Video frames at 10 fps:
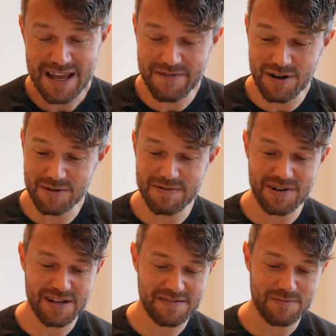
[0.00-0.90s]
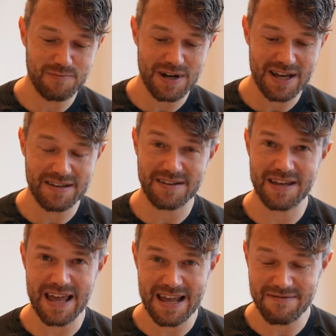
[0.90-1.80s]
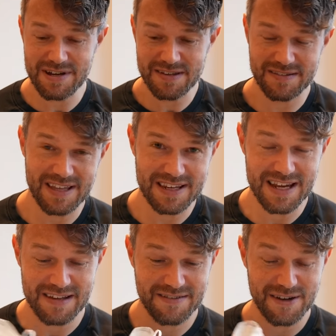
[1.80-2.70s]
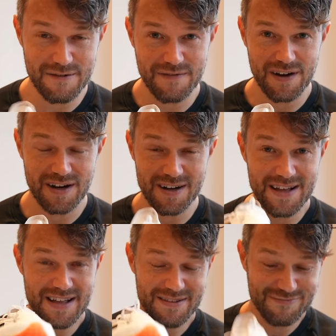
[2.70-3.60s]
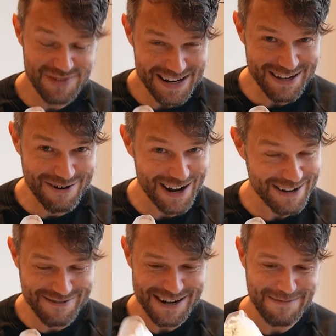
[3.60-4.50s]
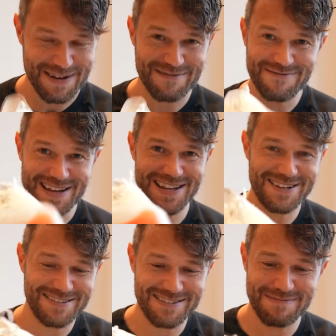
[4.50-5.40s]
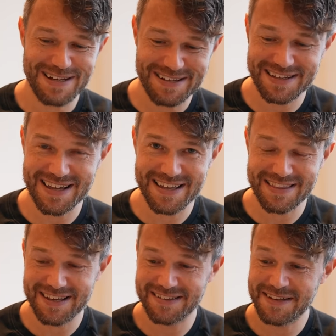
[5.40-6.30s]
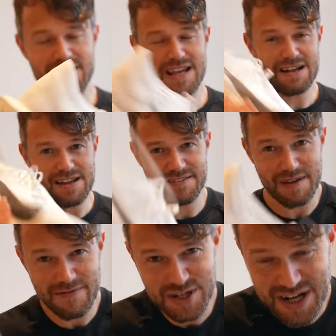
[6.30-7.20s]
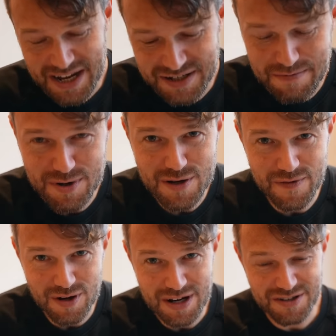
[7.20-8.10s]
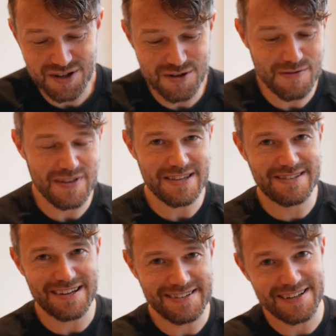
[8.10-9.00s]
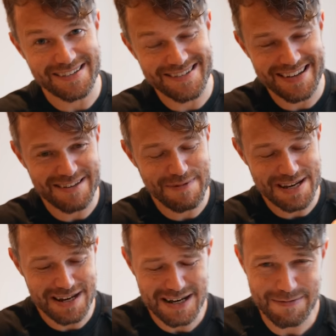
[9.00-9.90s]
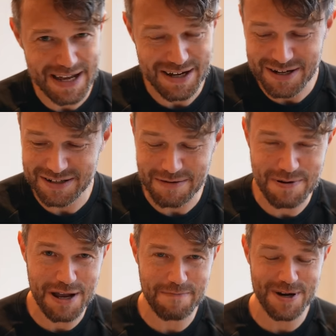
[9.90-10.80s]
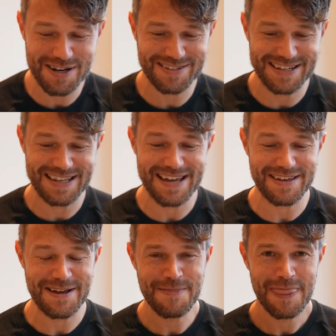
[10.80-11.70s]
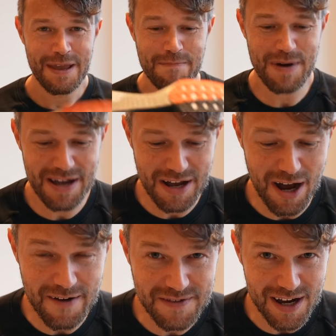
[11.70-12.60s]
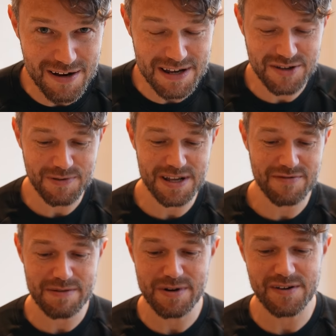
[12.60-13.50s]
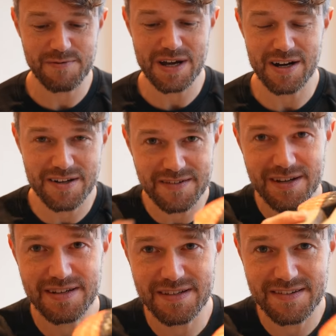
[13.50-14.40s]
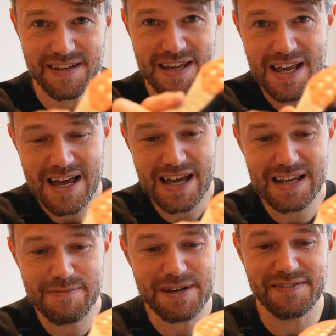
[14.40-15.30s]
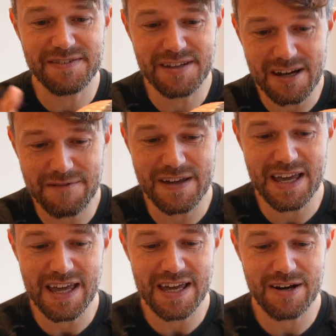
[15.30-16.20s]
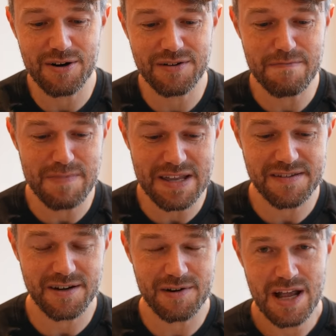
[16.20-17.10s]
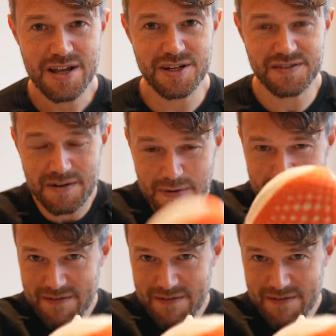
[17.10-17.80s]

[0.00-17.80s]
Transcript: If you are gonna be running some wet areas, then yeah, so far, really great grip and really good stability in this. Now let's have a chat to move on to the dislikes. This has been a little bit hard to put together, but after only 23 miles, we are starting to see a little bit of scuffing here on the midsole. Just, I'm a bit